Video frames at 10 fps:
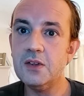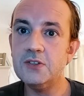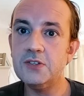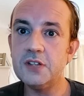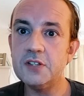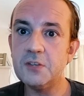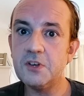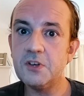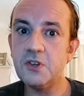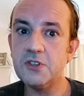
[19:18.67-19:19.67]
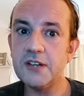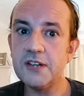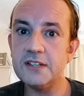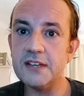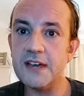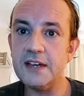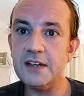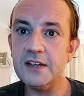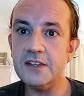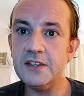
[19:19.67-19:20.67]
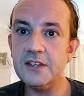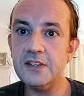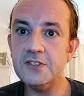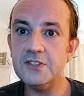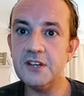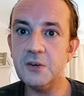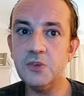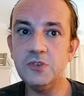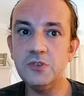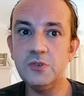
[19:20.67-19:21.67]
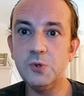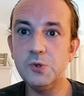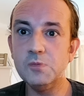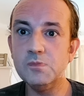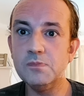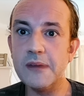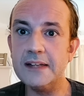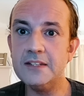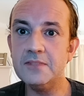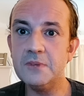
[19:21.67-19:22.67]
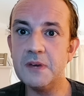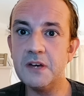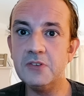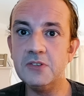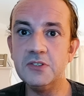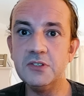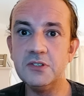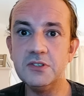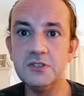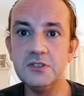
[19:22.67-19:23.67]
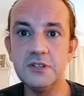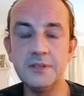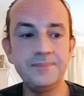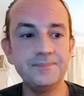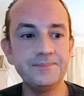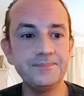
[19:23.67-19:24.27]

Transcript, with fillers: started up the contact again. I think they could see I wasn't all bad, my parents, and um,